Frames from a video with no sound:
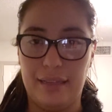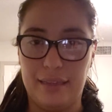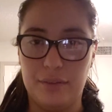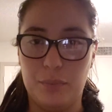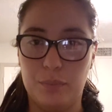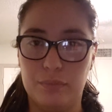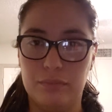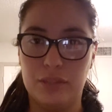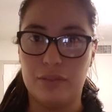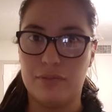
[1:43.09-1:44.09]
Like,
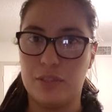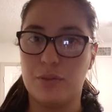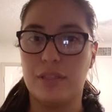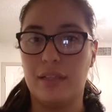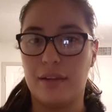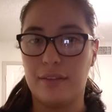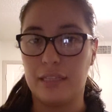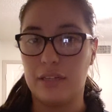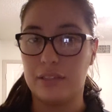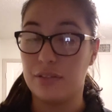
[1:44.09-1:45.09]
we reduce a lot of the
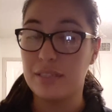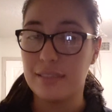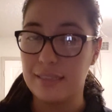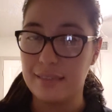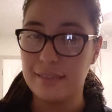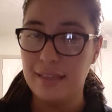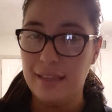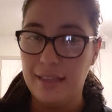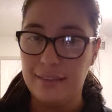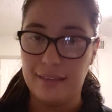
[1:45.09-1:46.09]
characteristics
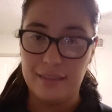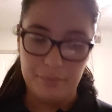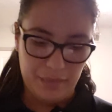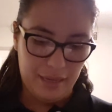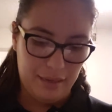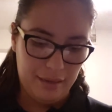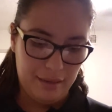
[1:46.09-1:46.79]
that they might